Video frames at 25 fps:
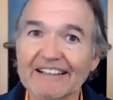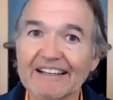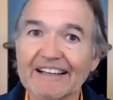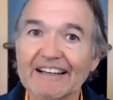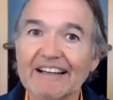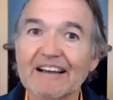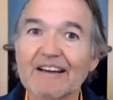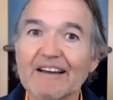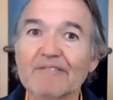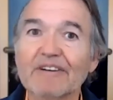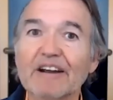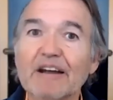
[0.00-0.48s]

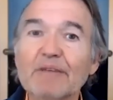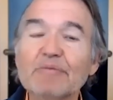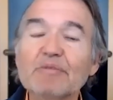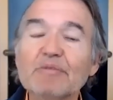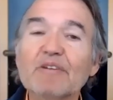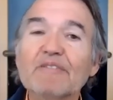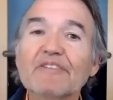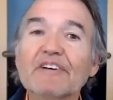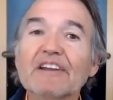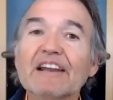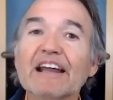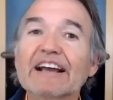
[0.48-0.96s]
for him to
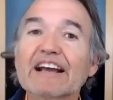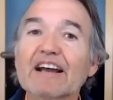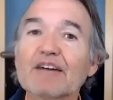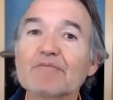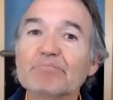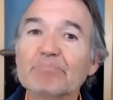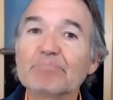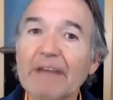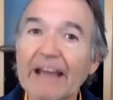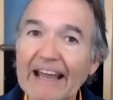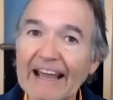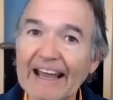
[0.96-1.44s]
feel like a
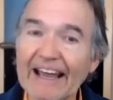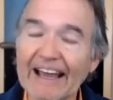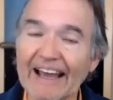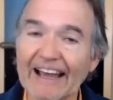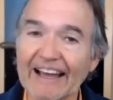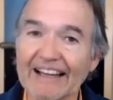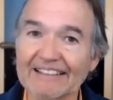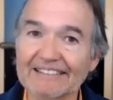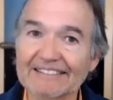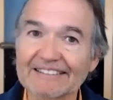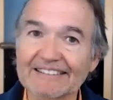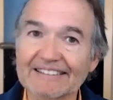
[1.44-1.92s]

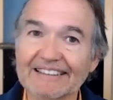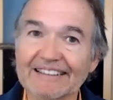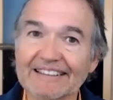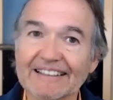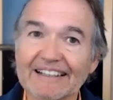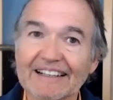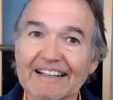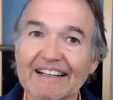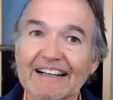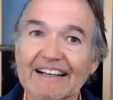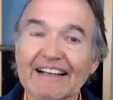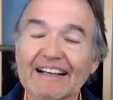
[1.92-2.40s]
man
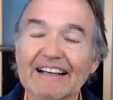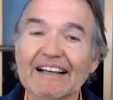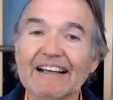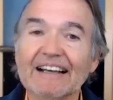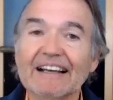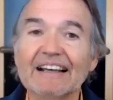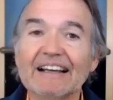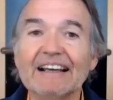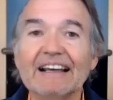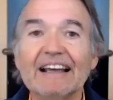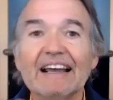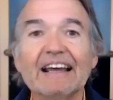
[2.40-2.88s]

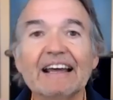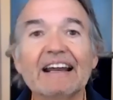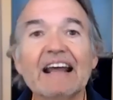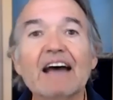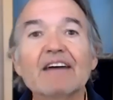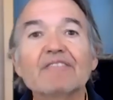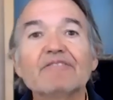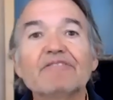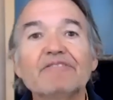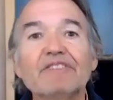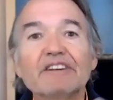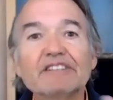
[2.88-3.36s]
and
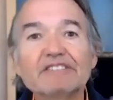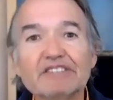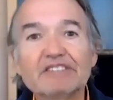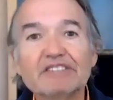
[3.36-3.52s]
have physical